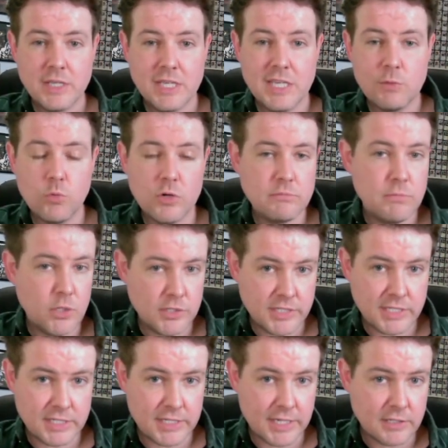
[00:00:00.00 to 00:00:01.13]
keyword
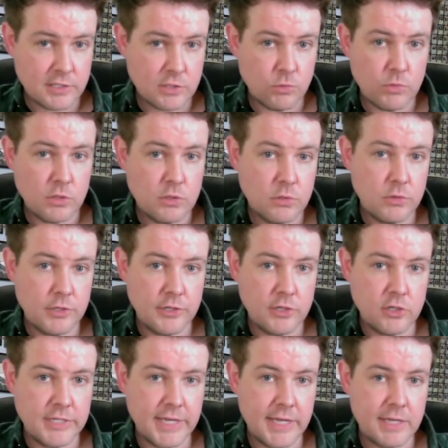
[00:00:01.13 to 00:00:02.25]
multi-sites to include in
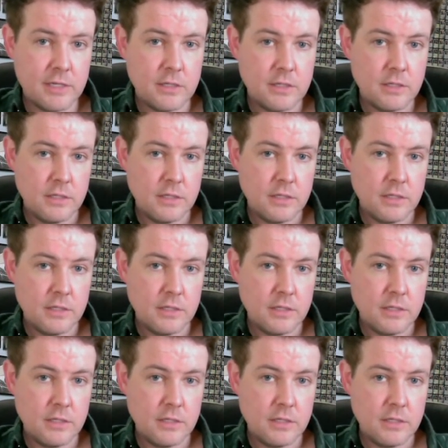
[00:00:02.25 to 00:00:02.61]
your deck.